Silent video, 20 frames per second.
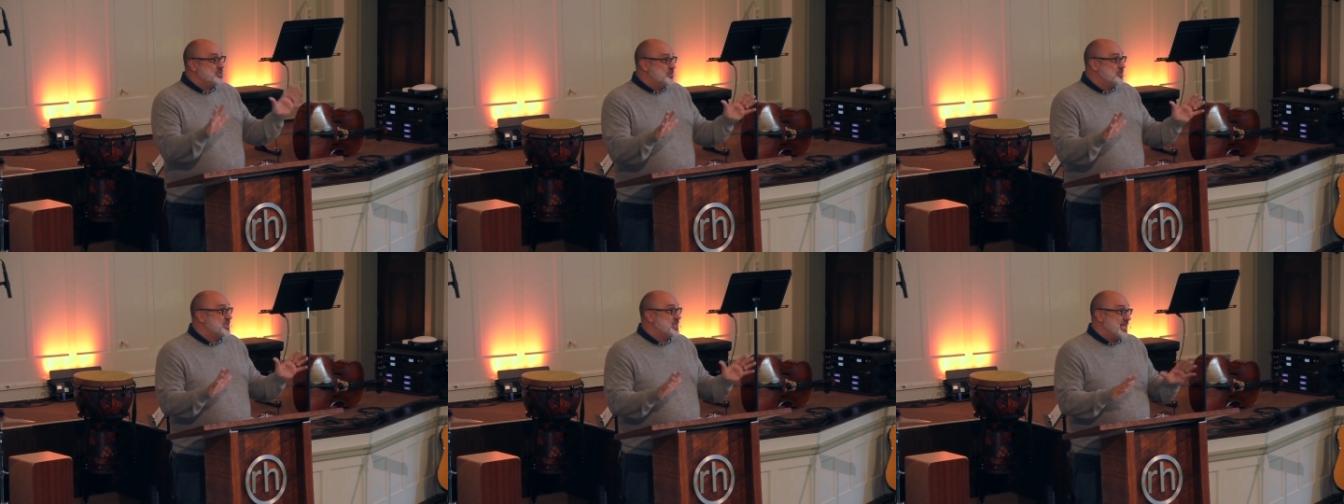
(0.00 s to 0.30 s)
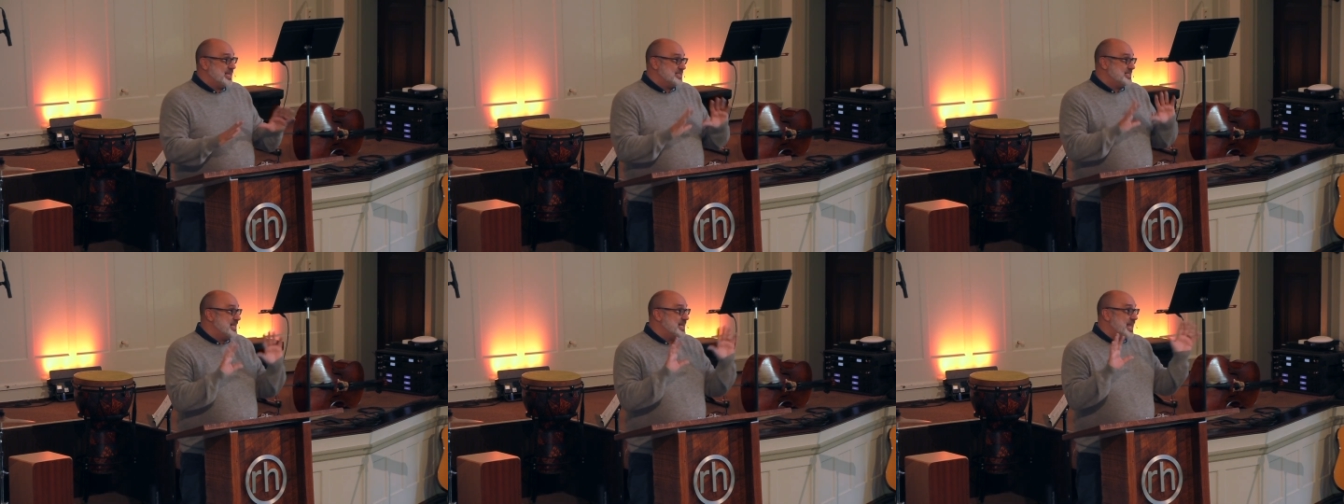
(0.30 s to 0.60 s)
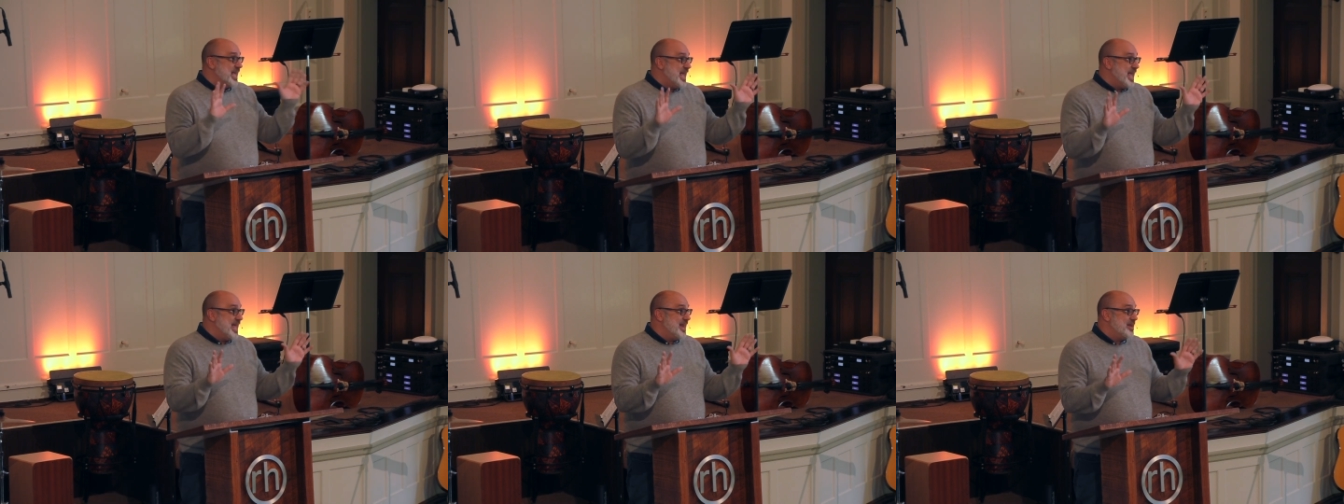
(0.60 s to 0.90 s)
things,
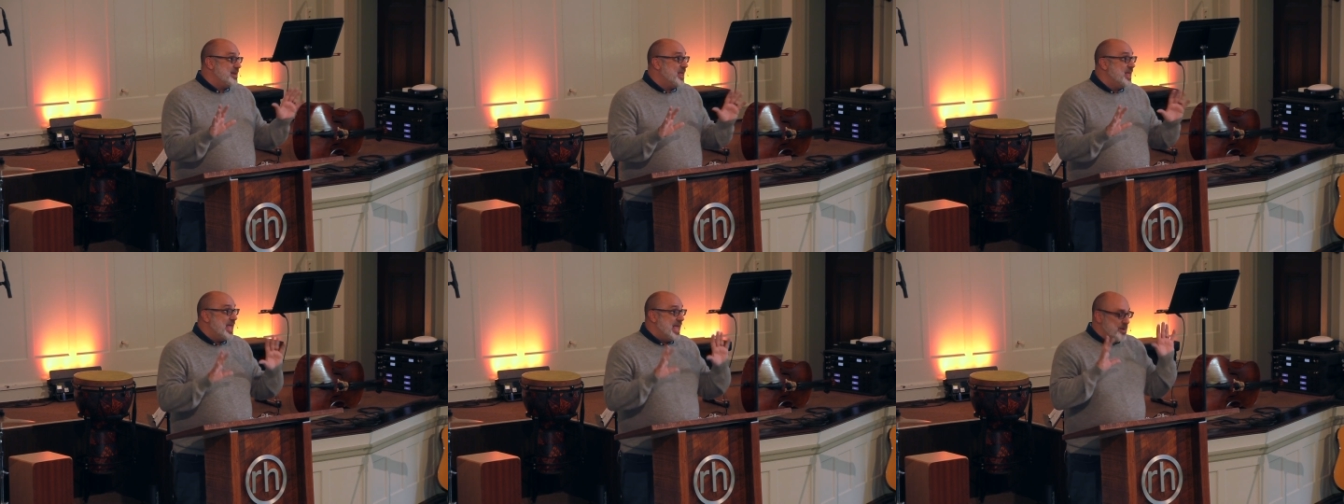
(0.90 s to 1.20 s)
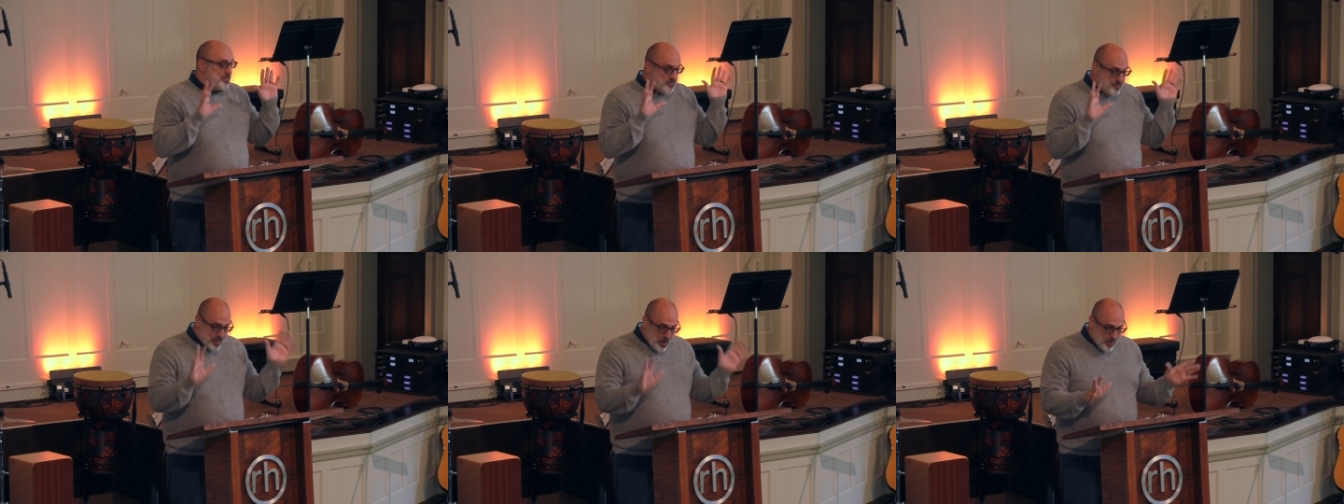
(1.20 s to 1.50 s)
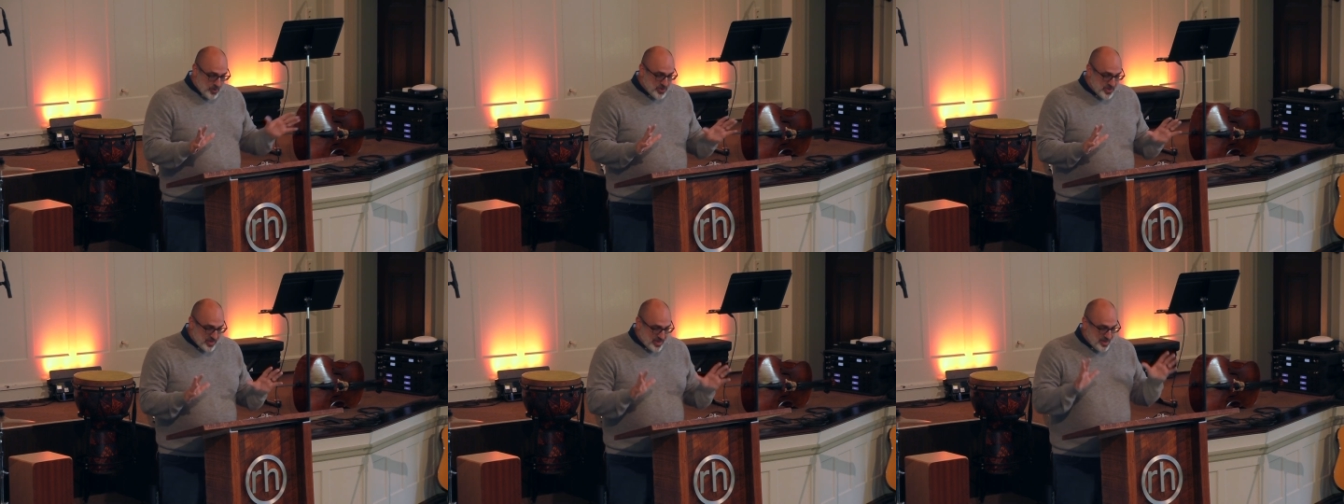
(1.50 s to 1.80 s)
and, and, and
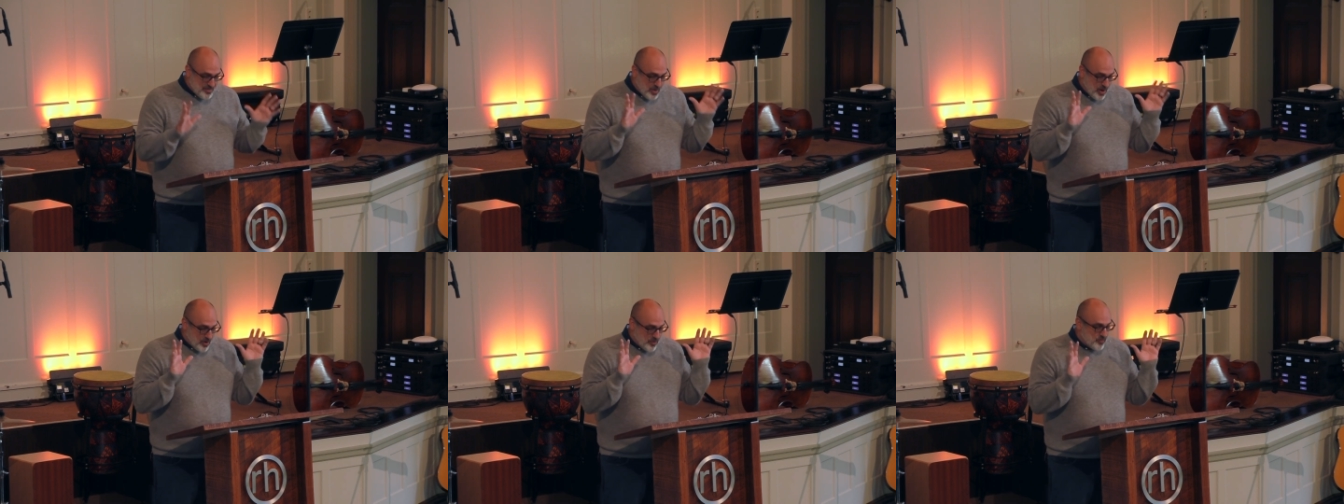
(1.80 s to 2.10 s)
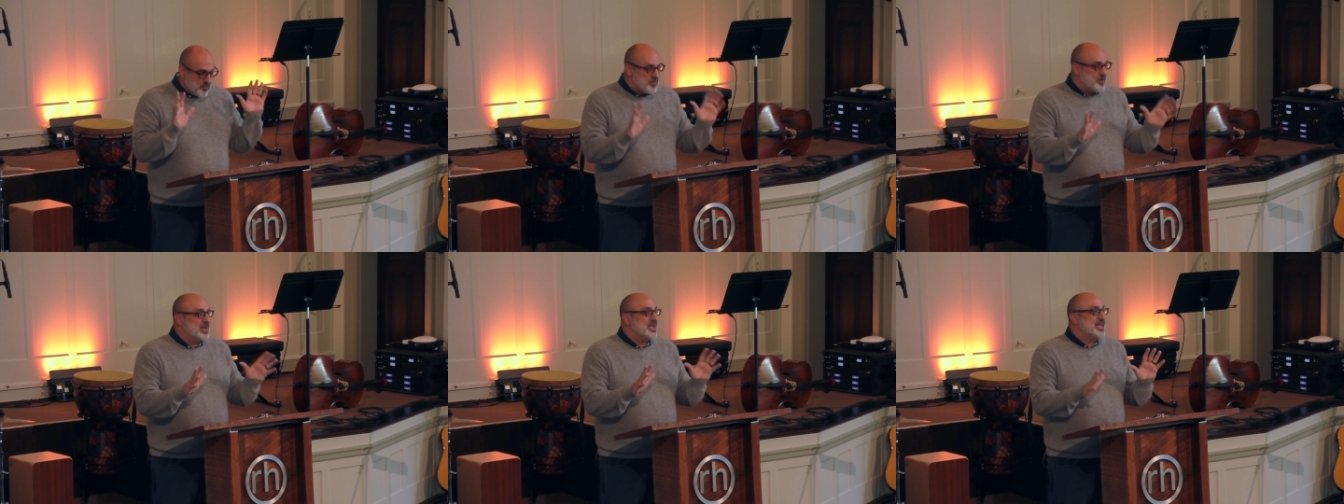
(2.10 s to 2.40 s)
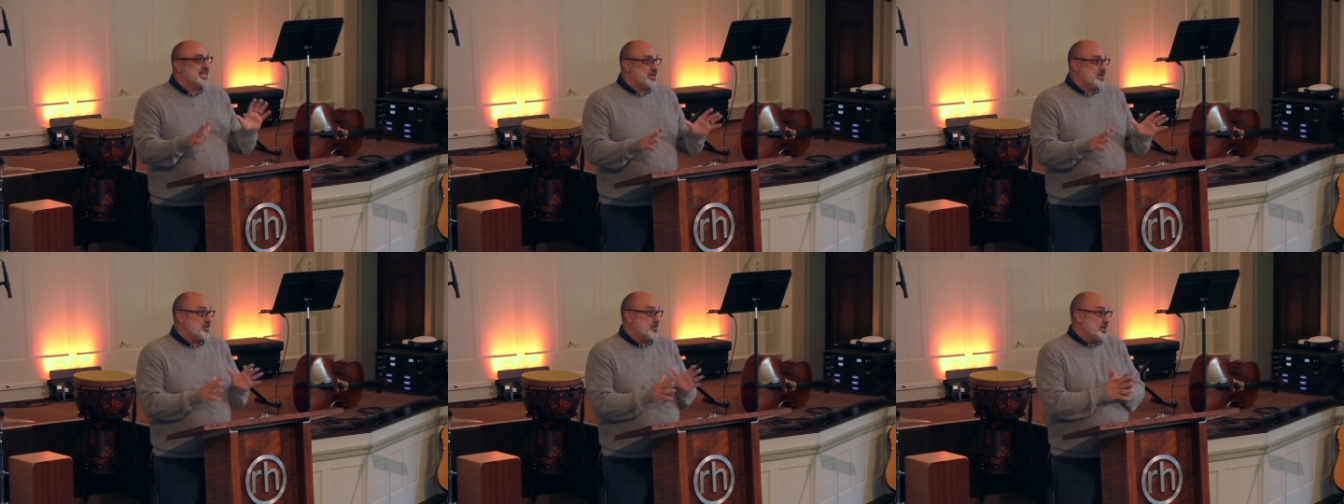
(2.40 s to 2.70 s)
both of them are really
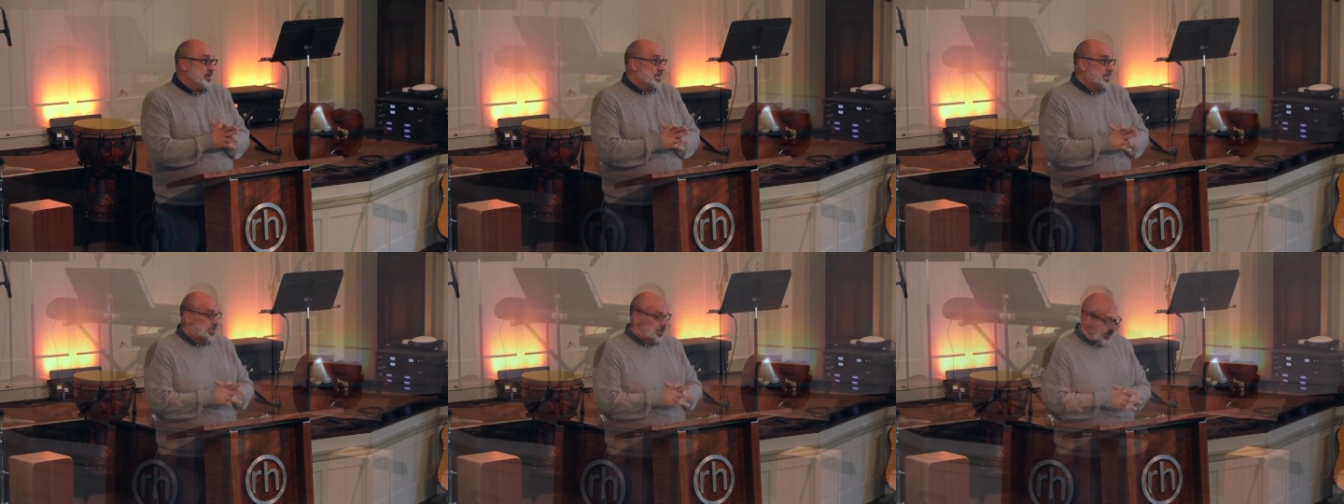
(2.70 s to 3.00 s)
good.